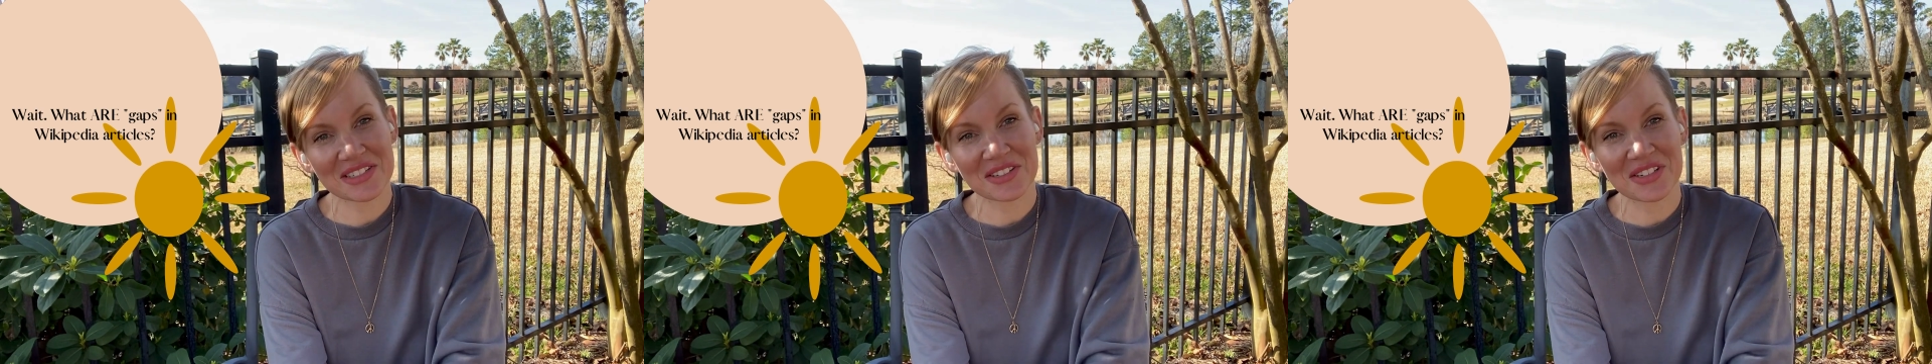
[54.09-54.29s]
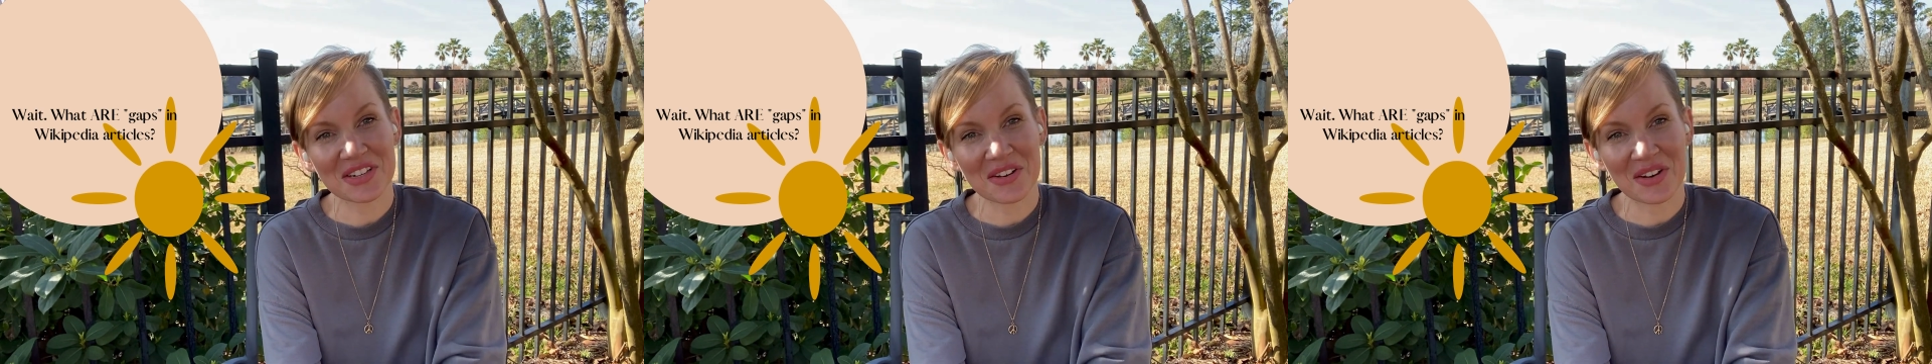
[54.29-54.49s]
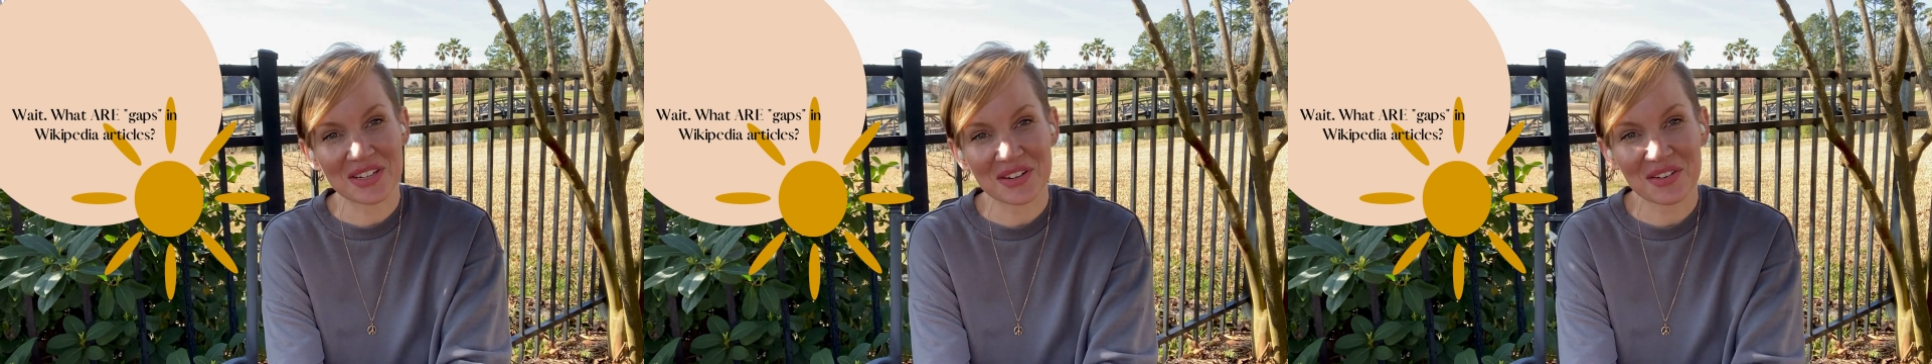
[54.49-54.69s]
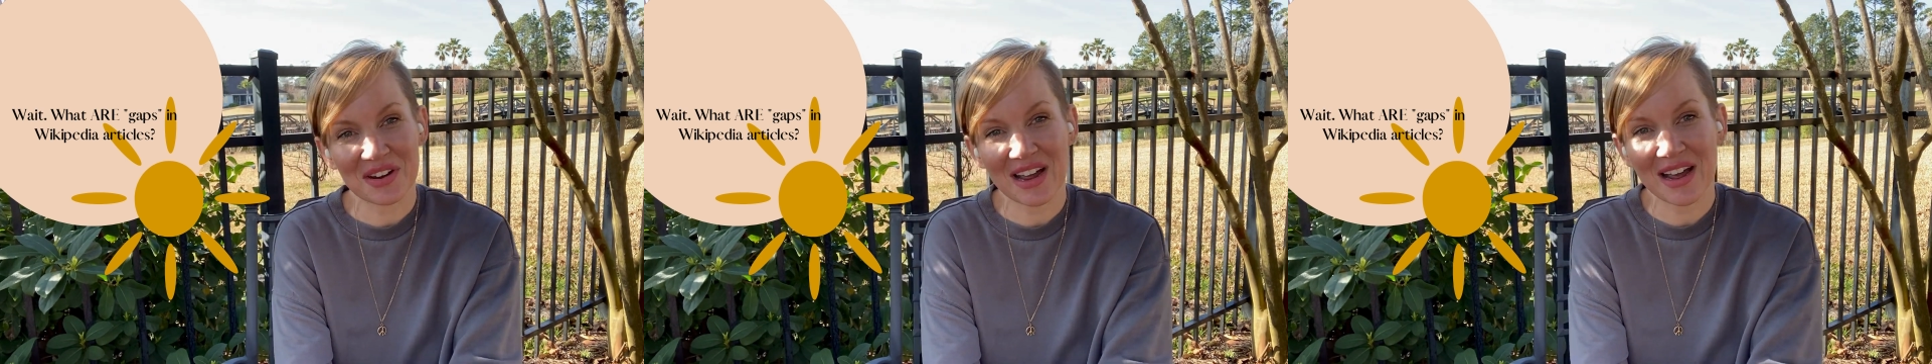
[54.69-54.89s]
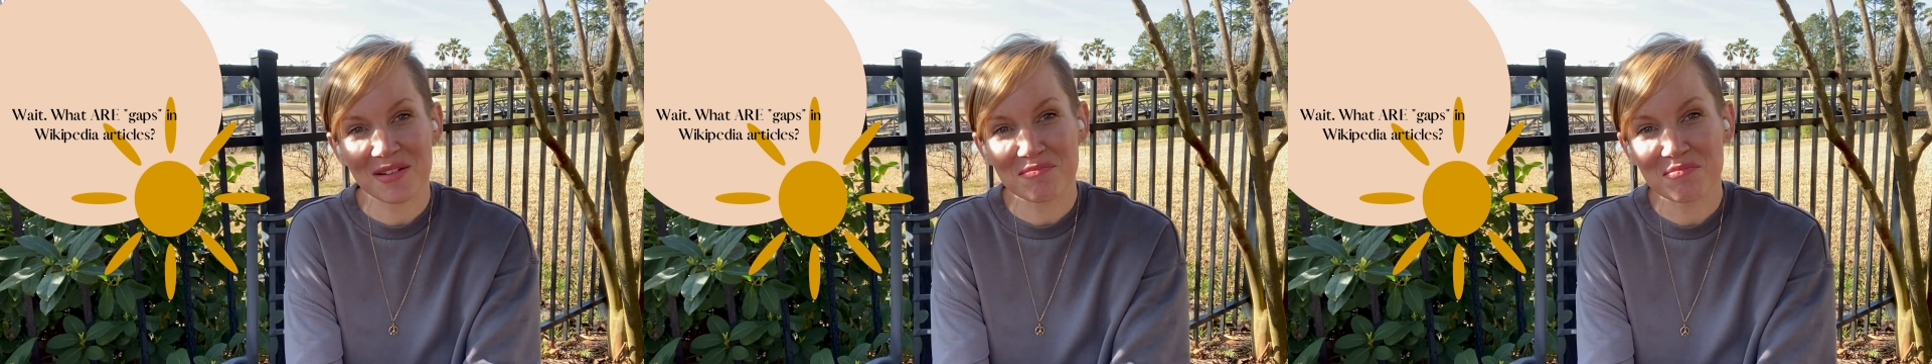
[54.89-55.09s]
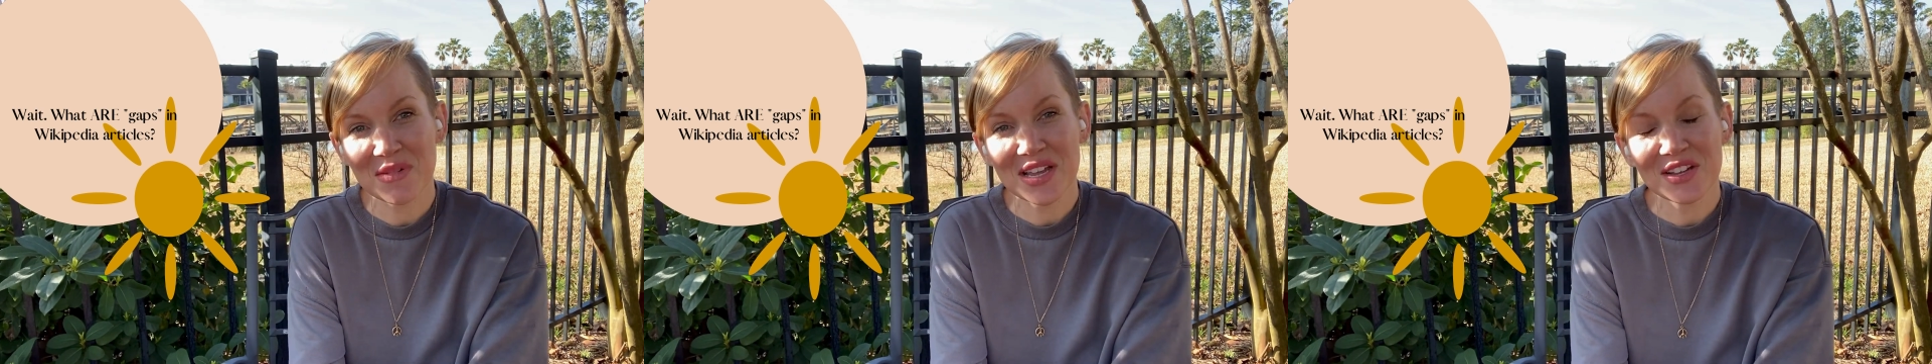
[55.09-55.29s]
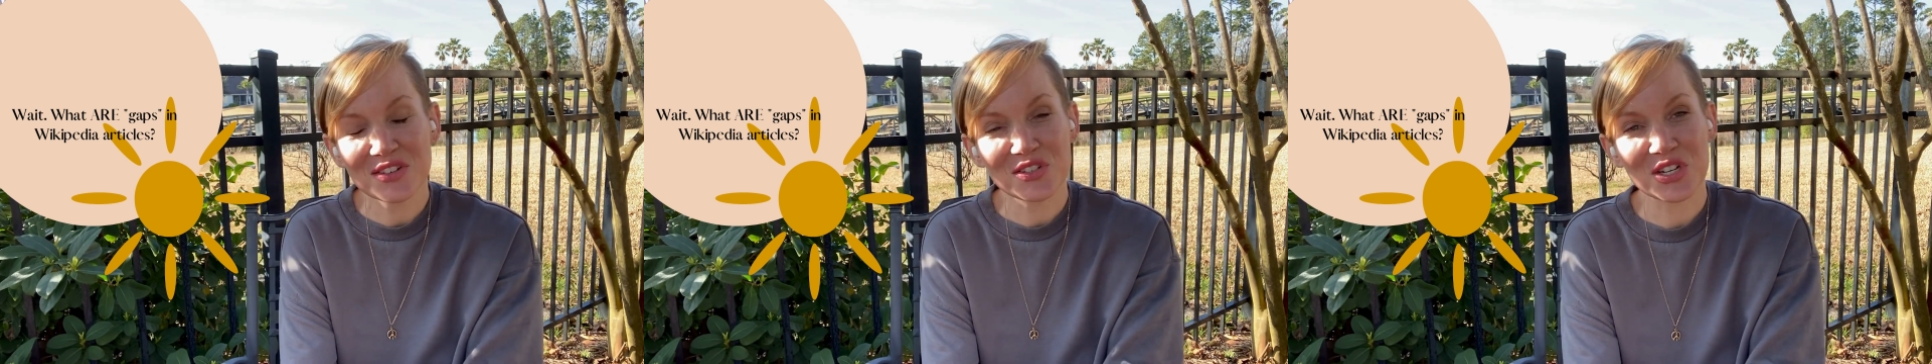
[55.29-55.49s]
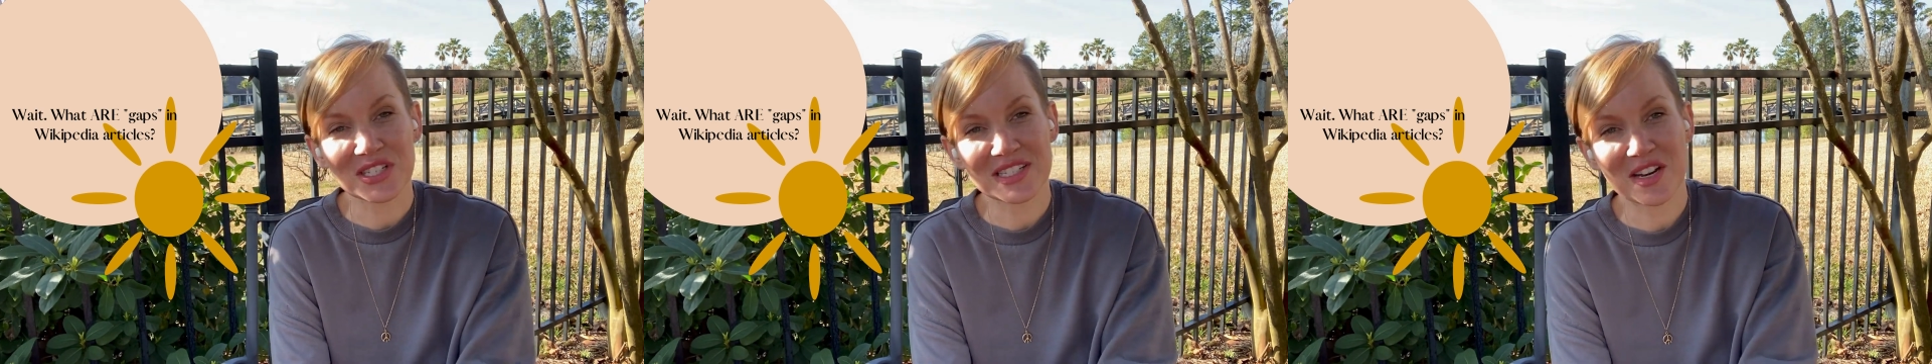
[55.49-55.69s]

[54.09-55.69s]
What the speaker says: Or, I'm just